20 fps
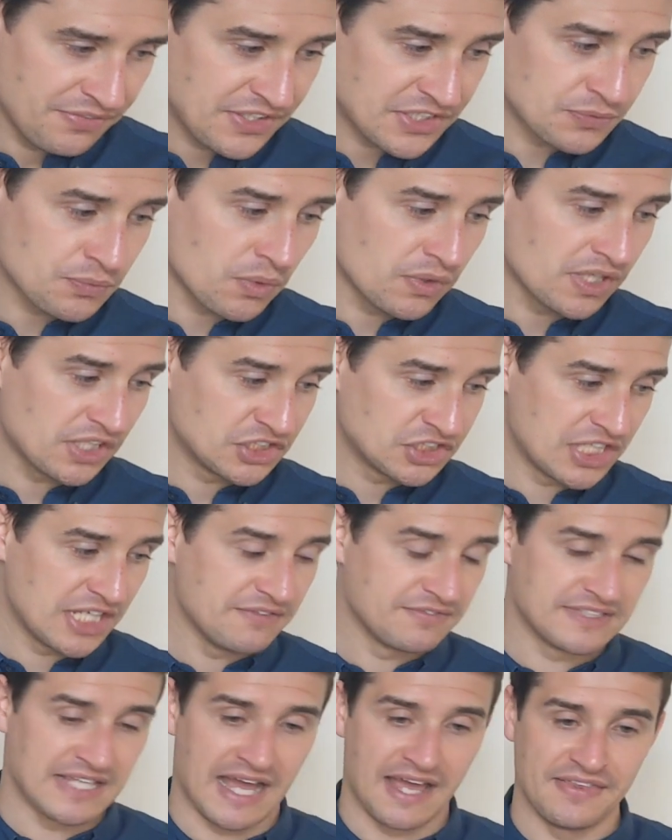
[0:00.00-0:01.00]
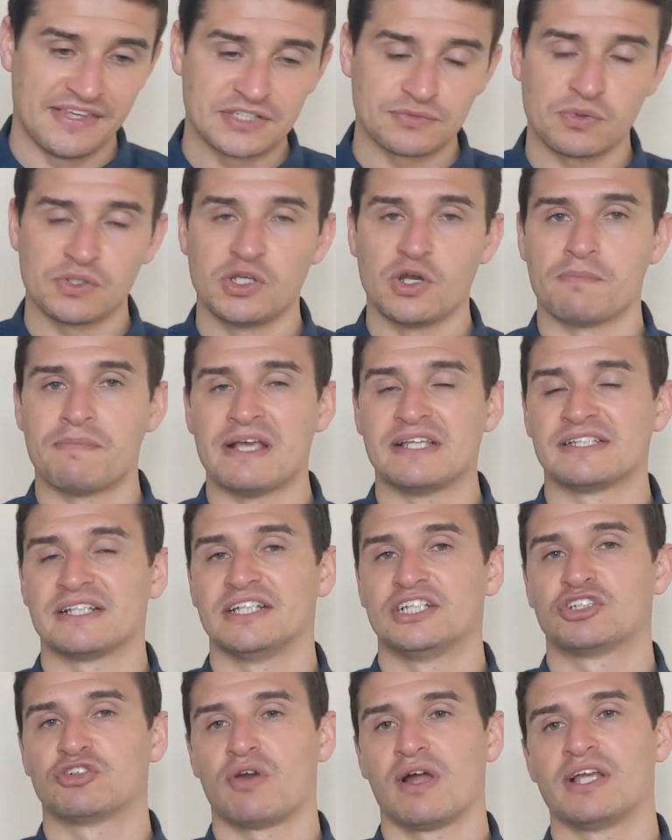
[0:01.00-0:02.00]
This one achieves that, and this one you're
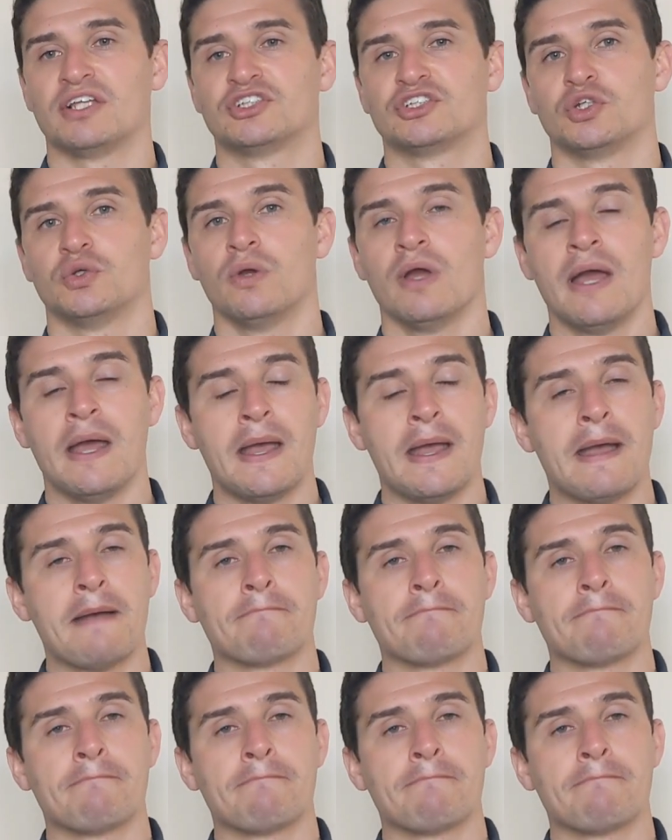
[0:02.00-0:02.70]
basically trying to